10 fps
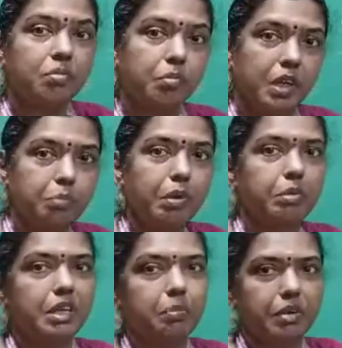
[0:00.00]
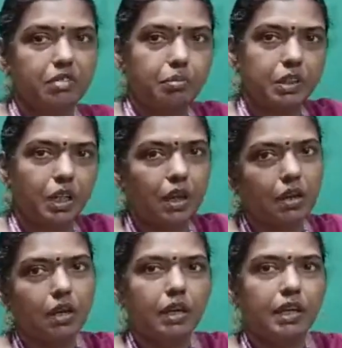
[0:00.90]
it may be depends upon the
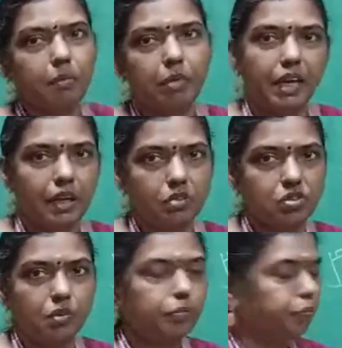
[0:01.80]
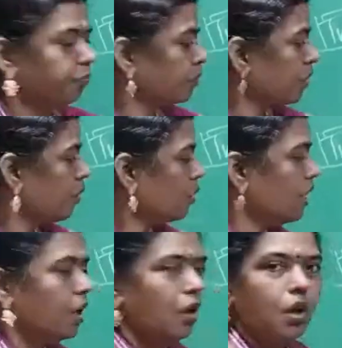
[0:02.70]
demand also.
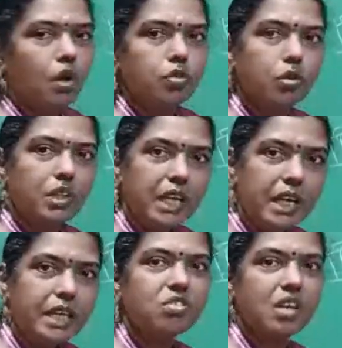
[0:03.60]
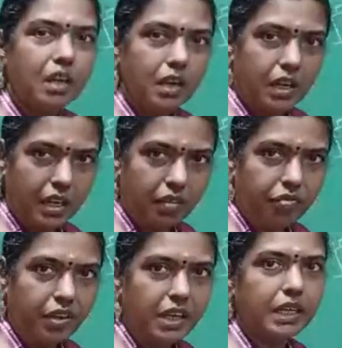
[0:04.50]
Okay. So each and
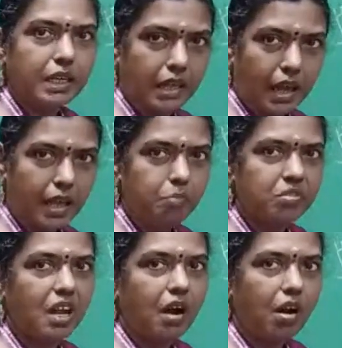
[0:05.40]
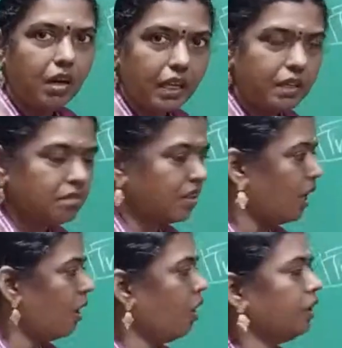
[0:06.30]
every time slot is
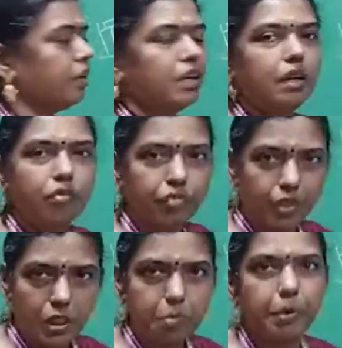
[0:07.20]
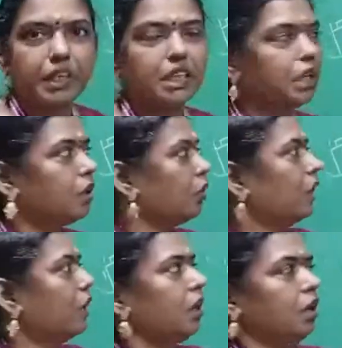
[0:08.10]
allotted for the
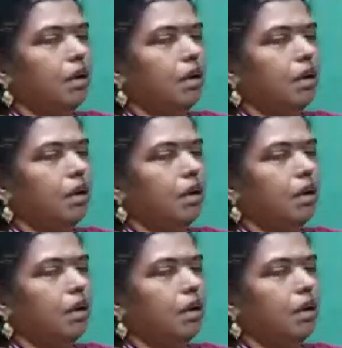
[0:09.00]
particular